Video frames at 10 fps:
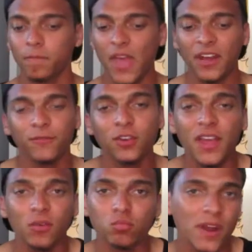And if you're
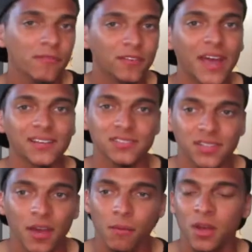getting ready for that
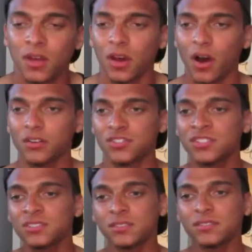step,
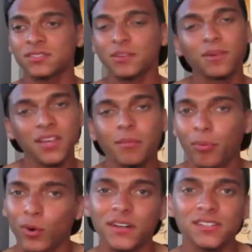just some key
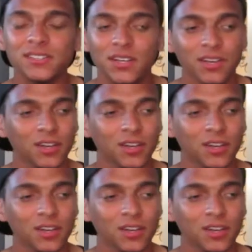pointers.